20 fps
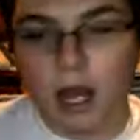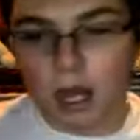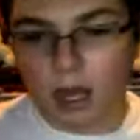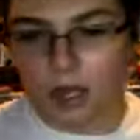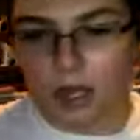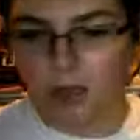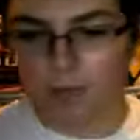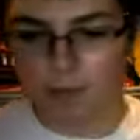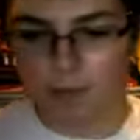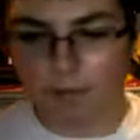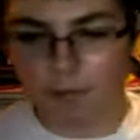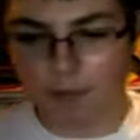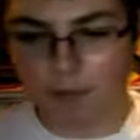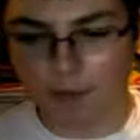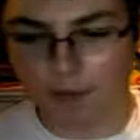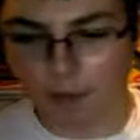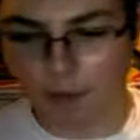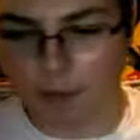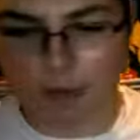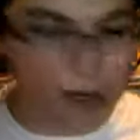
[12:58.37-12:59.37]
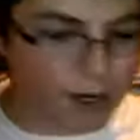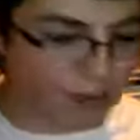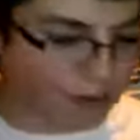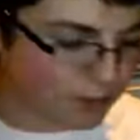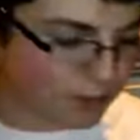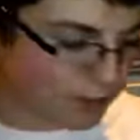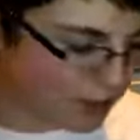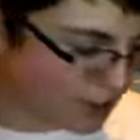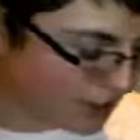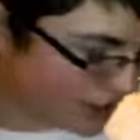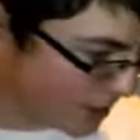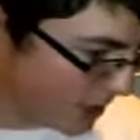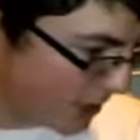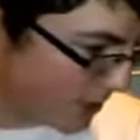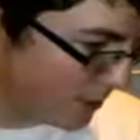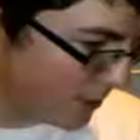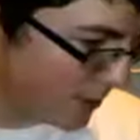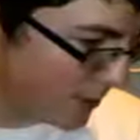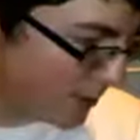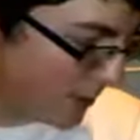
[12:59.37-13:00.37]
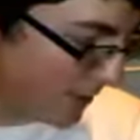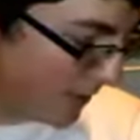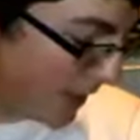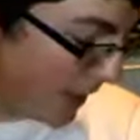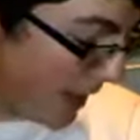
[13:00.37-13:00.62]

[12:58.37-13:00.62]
Um, alright, so let's get started with the